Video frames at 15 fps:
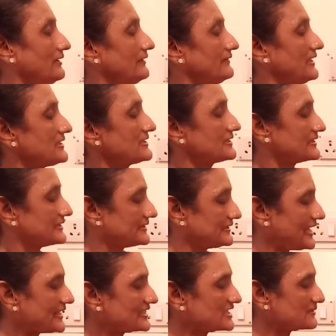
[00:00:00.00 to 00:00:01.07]
This
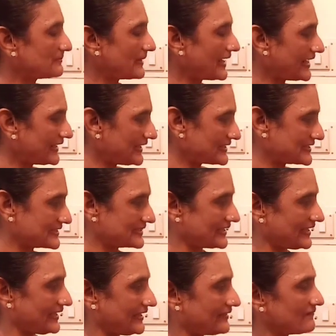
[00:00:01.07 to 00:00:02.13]
x minus
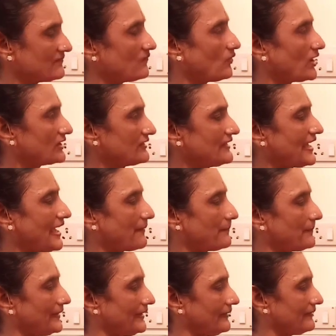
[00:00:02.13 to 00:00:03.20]
10, what will
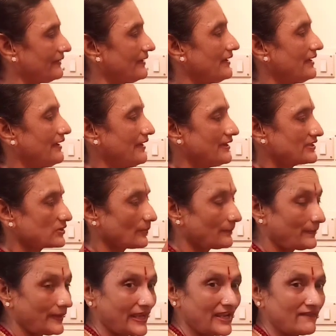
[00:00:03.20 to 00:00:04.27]
happen? So
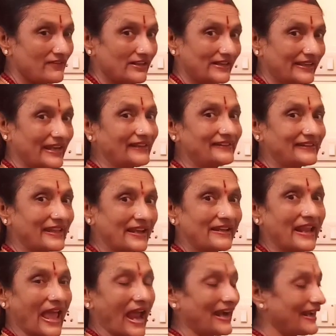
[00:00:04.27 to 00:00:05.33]
B will get
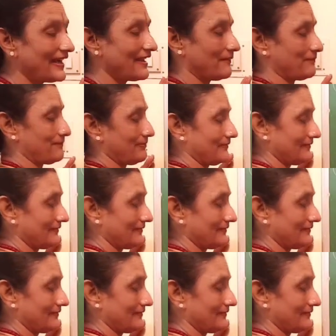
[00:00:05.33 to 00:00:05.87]
10 added up.